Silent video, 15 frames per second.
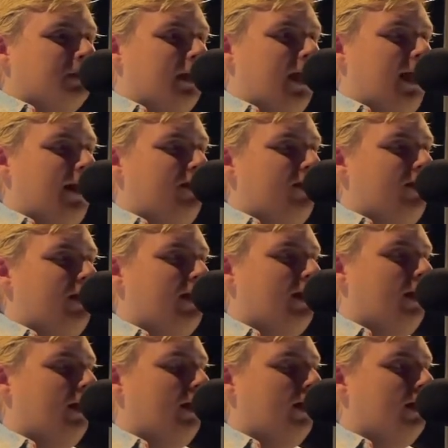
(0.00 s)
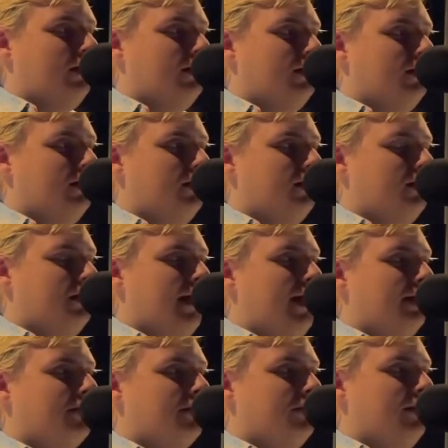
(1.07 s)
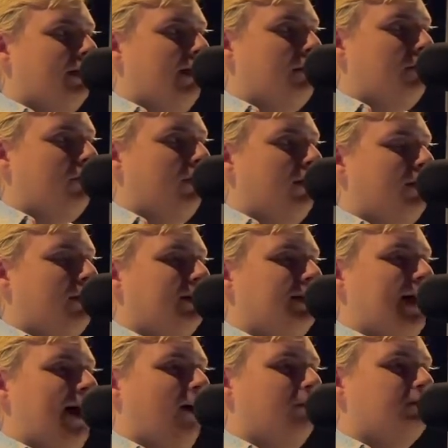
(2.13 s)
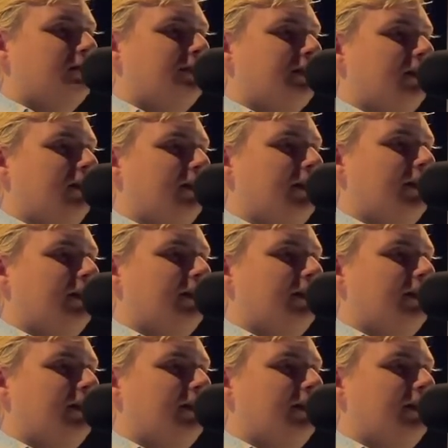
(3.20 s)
and then so then I've been putting them into albums slowly,